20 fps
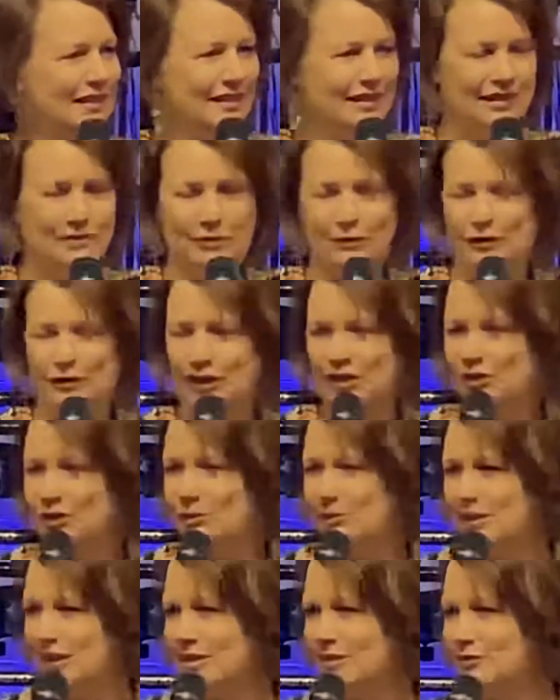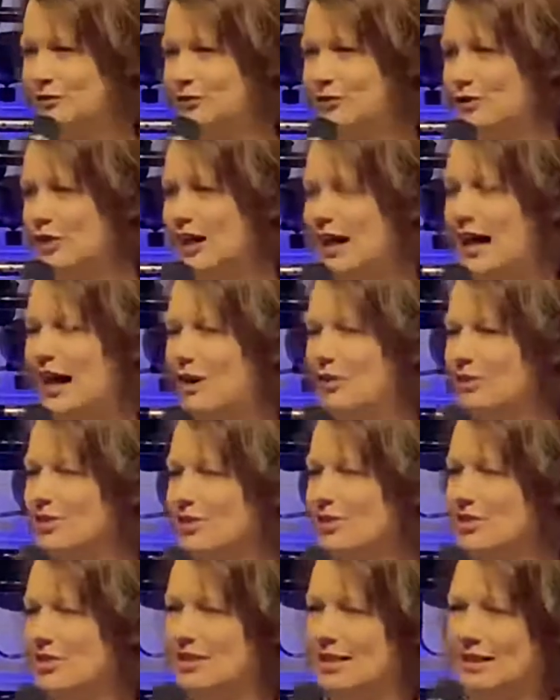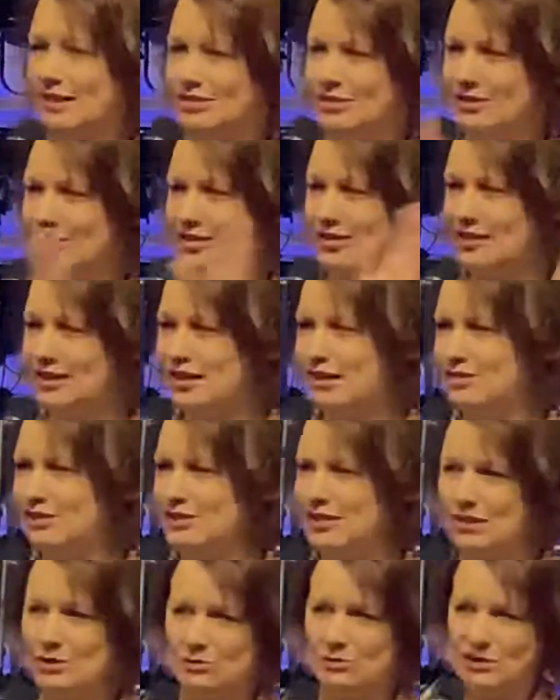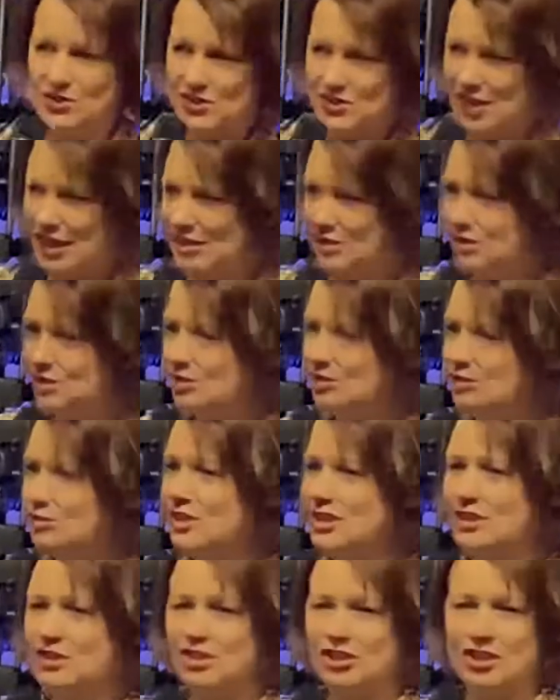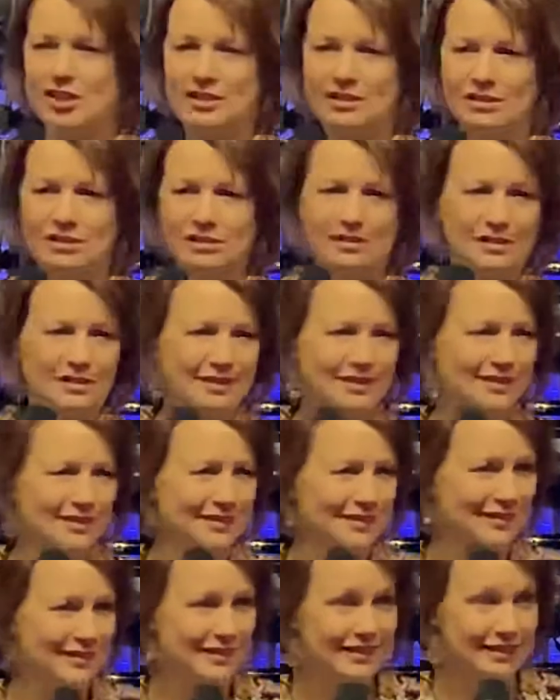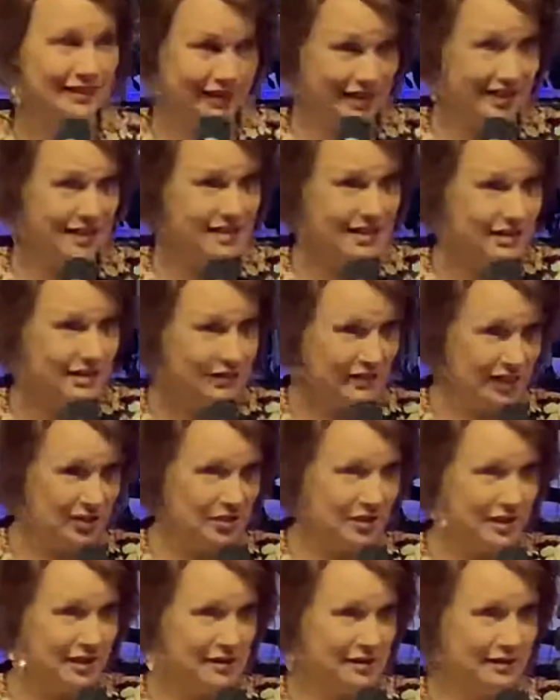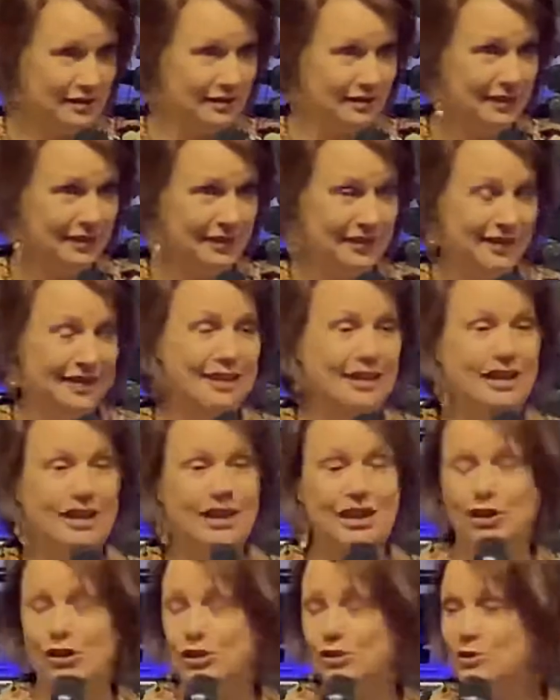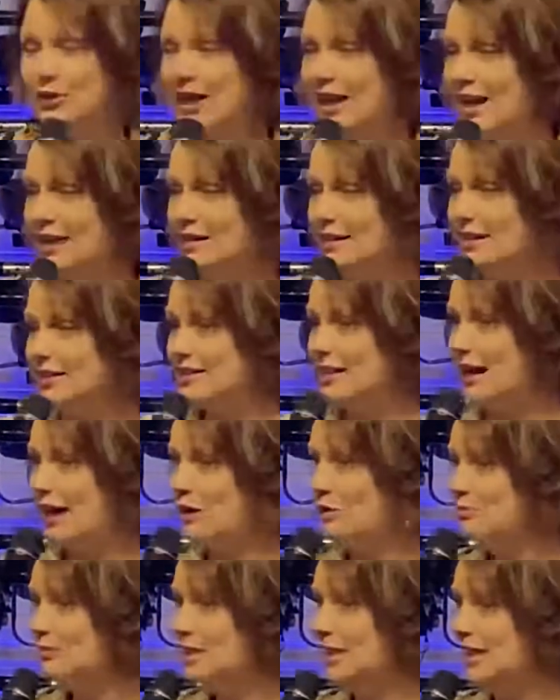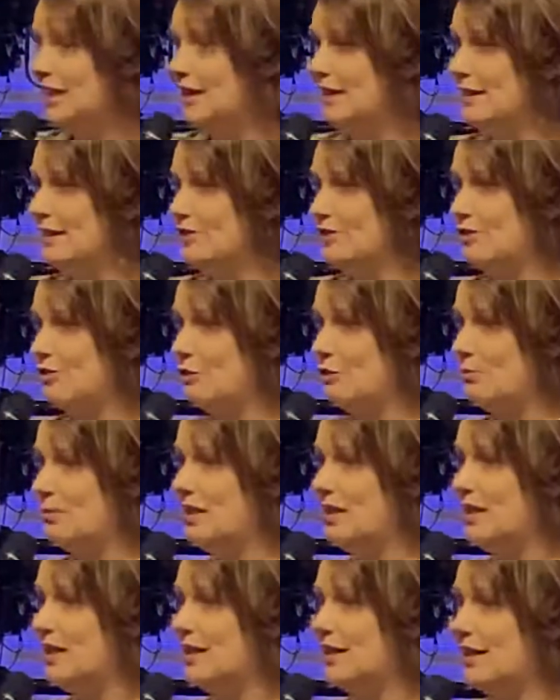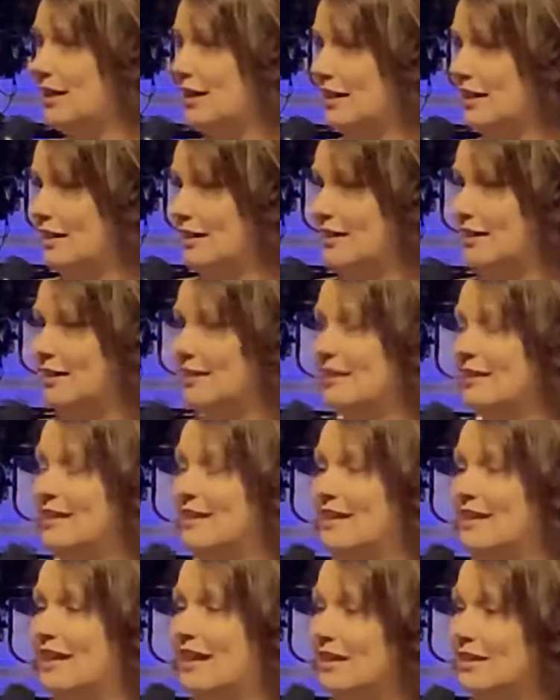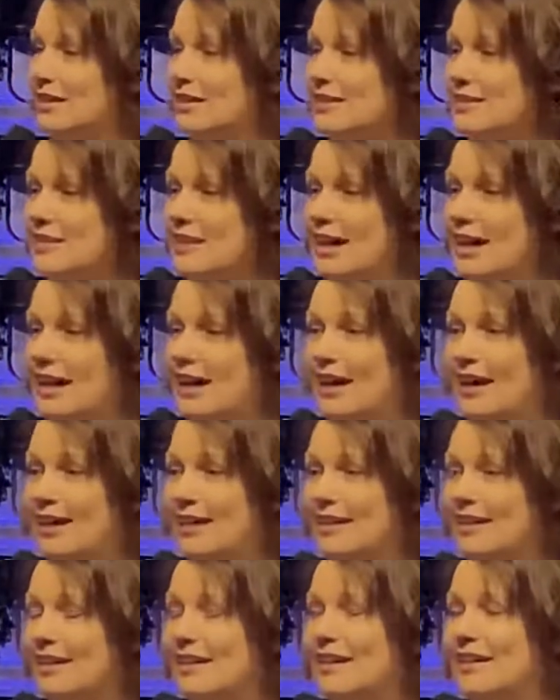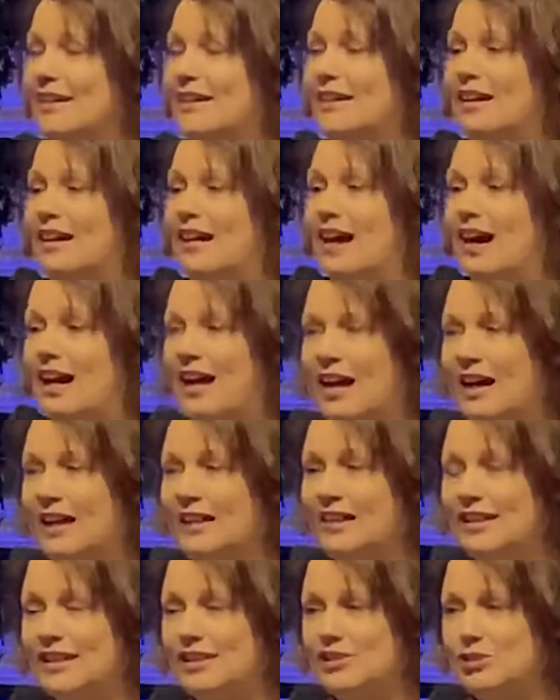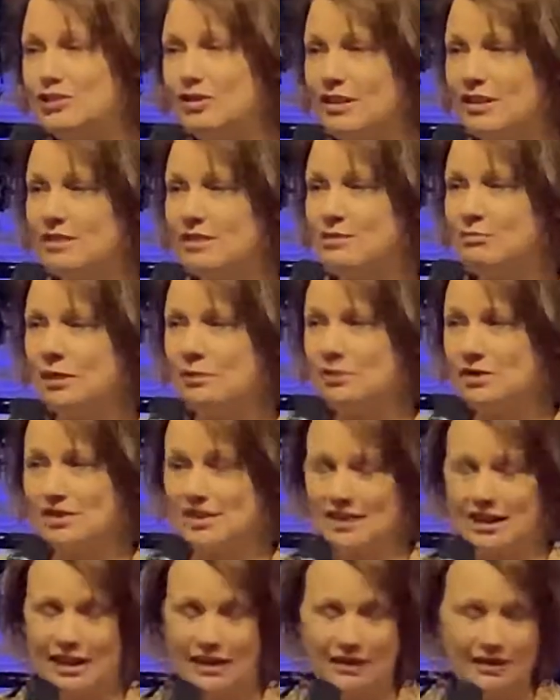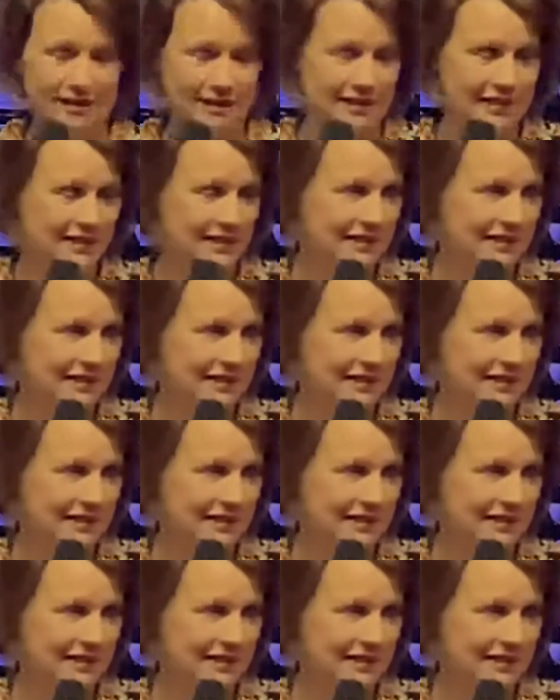fill you in for hours and hours and hours. He will send you teachings. He's an evangelist. You cannot tell me, there's nobody here that cannot say, I can't do it because of my personality.